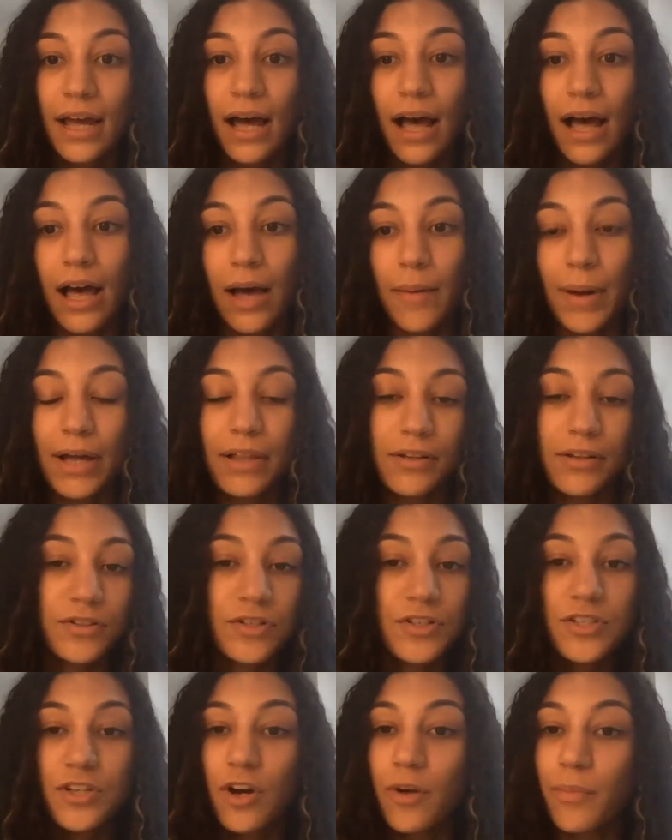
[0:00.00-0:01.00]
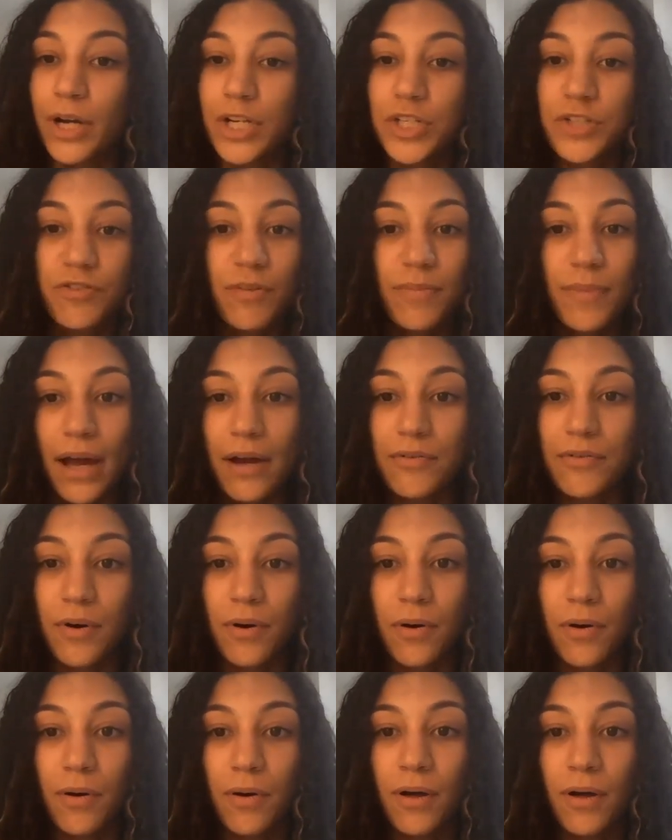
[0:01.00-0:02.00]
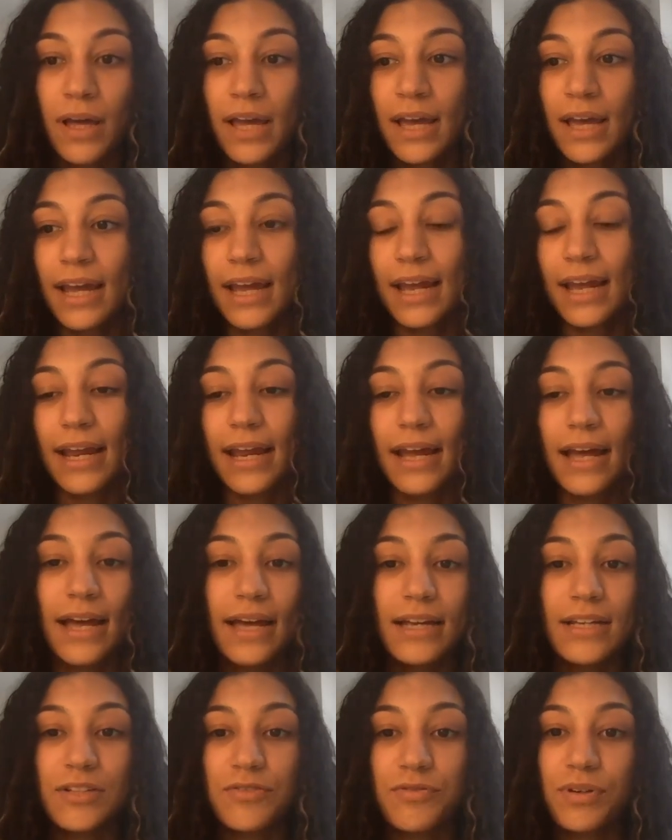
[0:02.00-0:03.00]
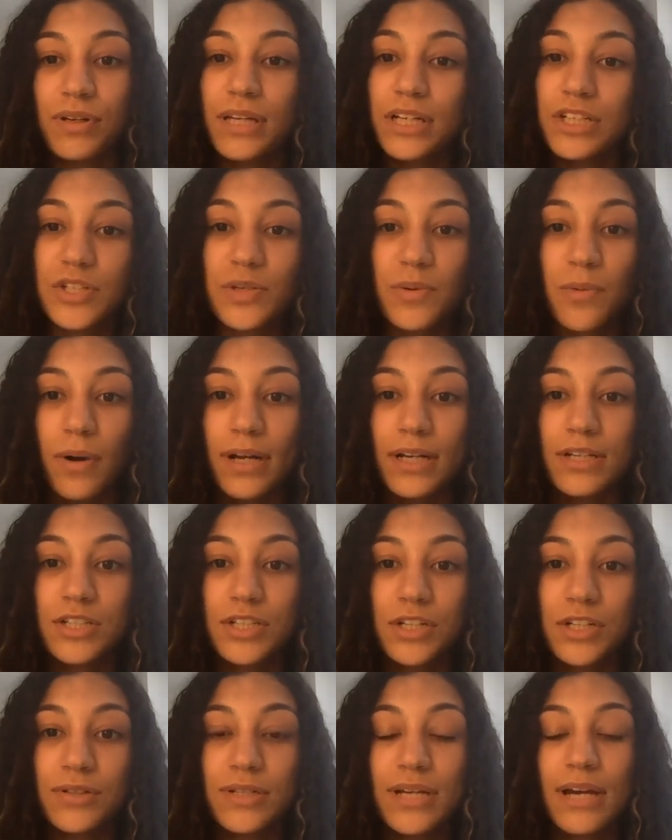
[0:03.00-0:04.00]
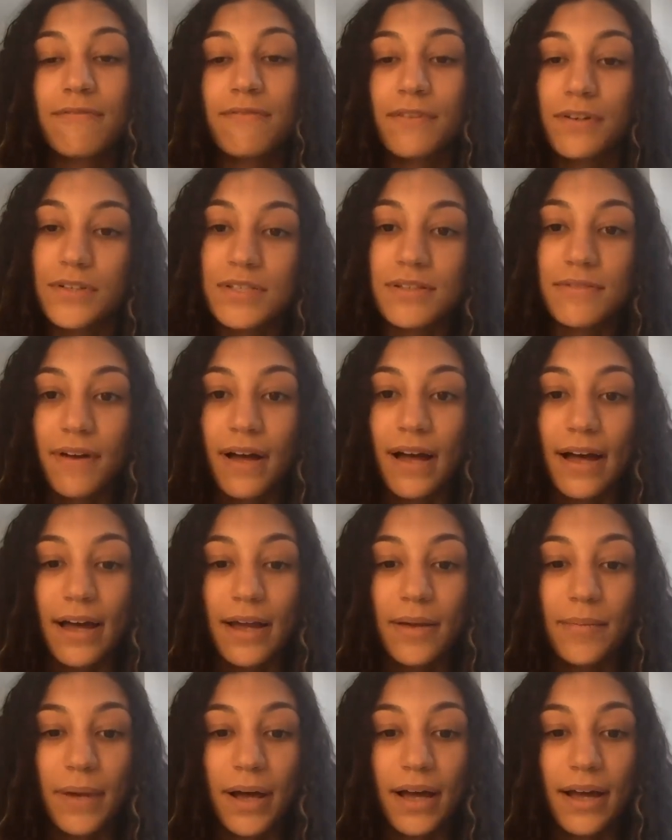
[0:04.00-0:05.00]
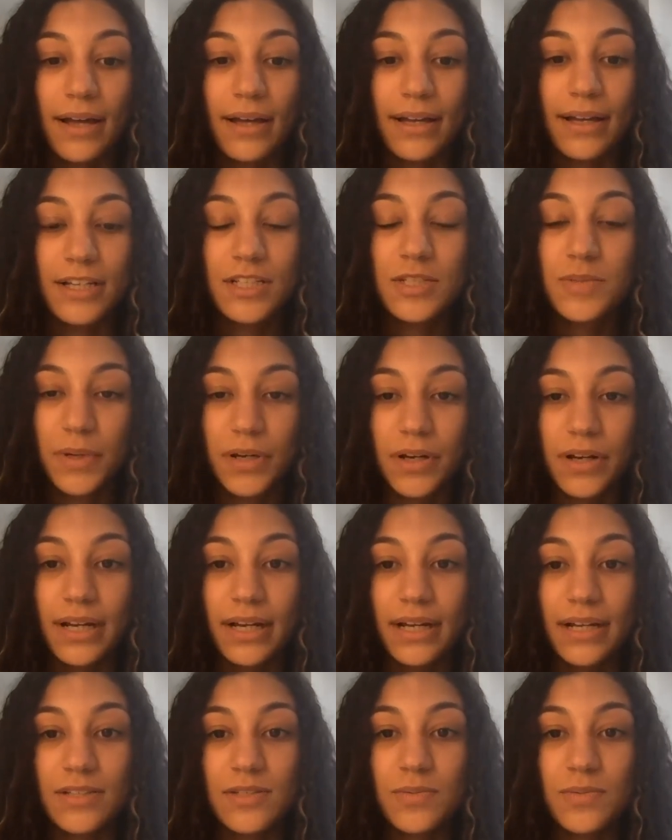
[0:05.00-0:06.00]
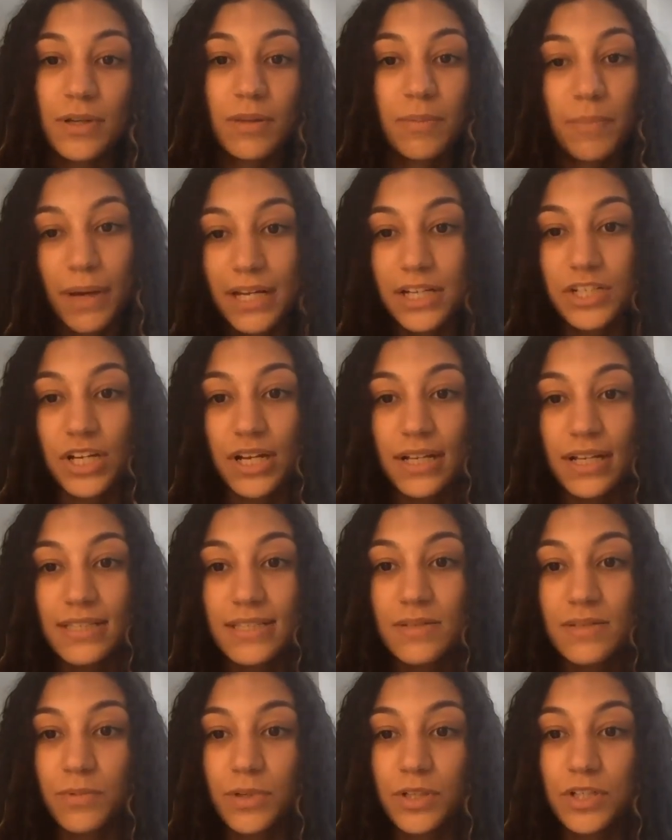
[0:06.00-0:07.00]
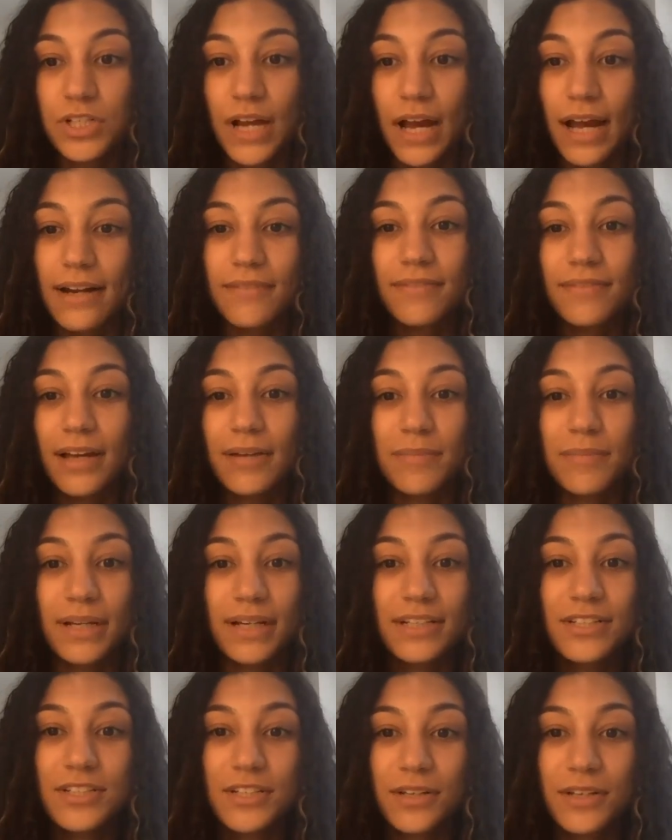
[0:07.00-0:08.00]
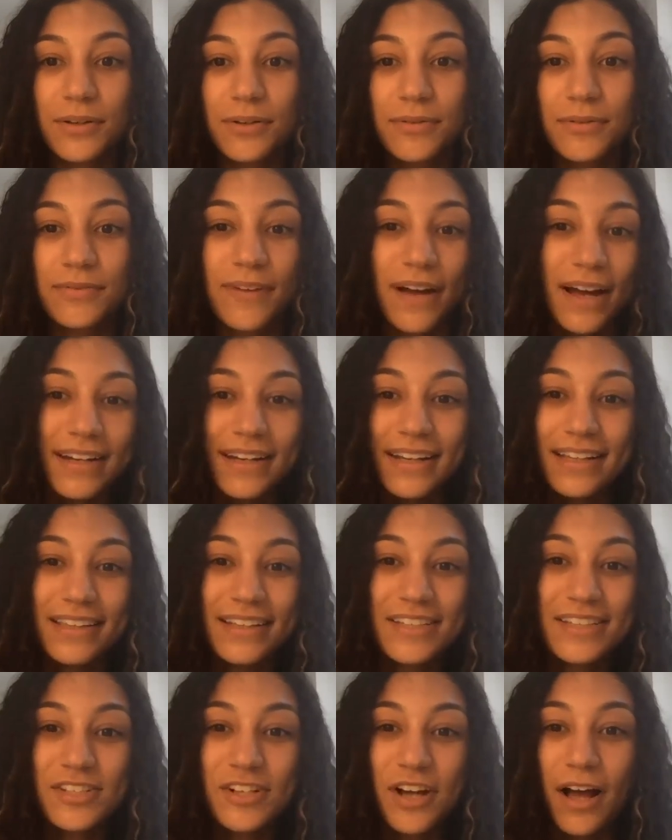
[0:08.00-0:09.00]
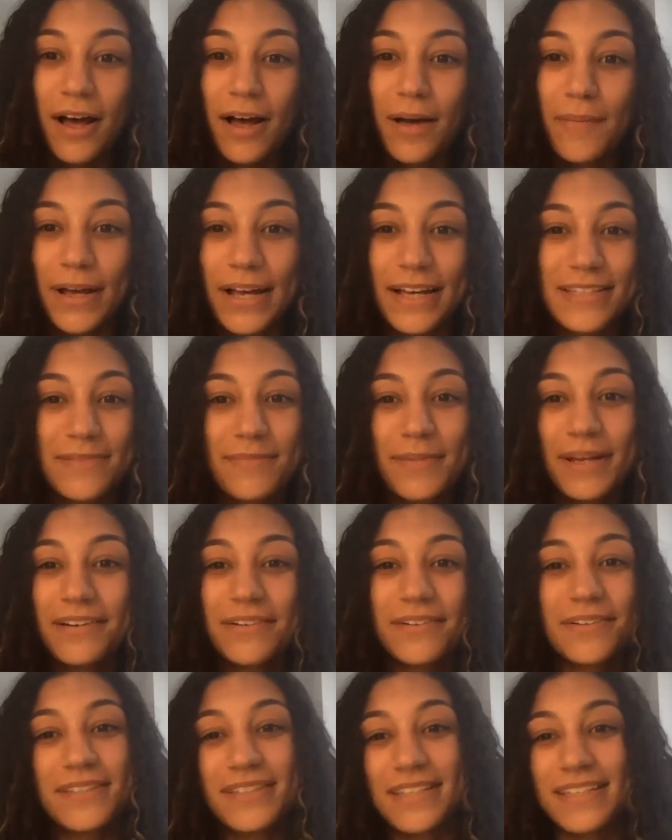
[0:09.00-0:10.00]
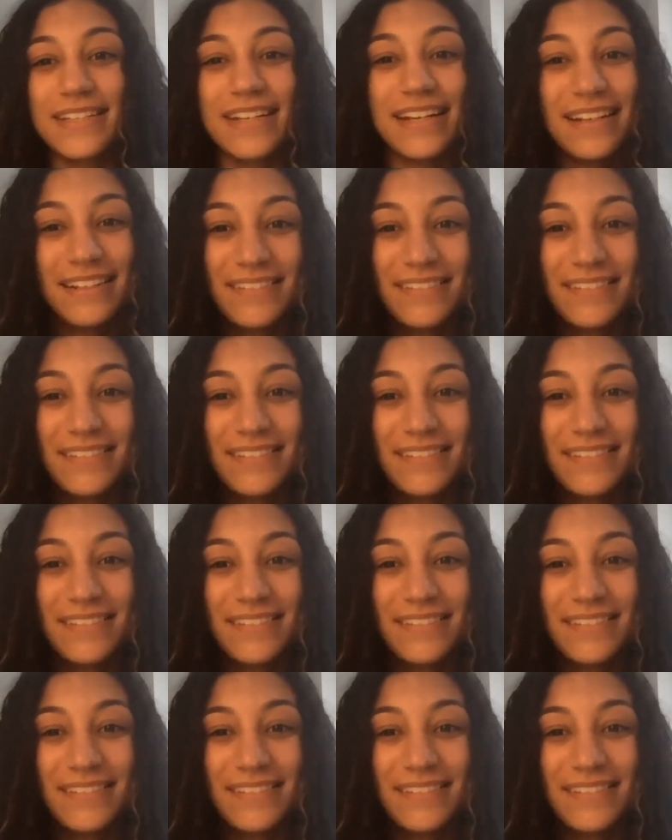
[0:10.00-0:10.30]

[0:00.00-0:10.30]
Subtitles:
I learned so much from that role and really just wanted to diversify my experience with patients, which kind of led me to finding this job as a medical assistant.